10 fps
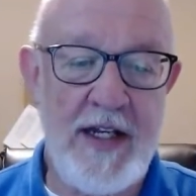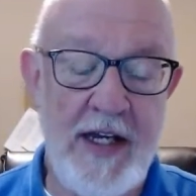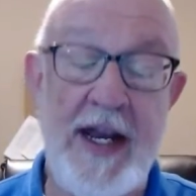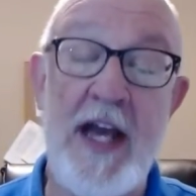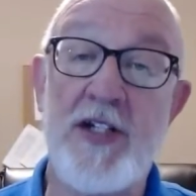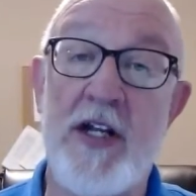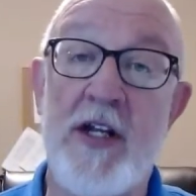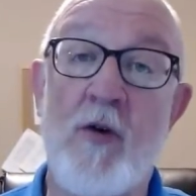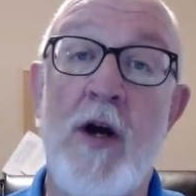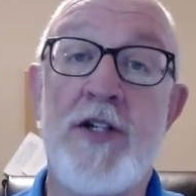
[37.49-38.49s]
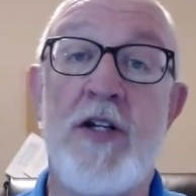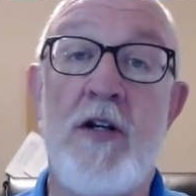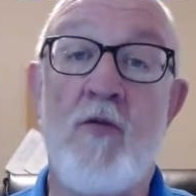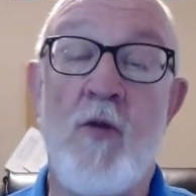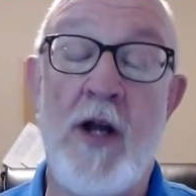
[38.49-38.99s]
occasionally the
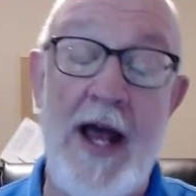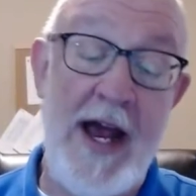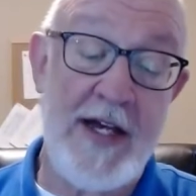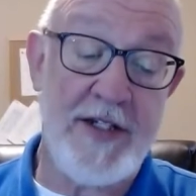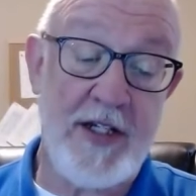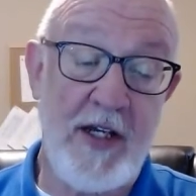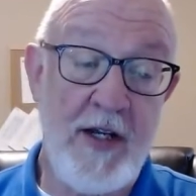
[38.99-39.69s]
question will ask,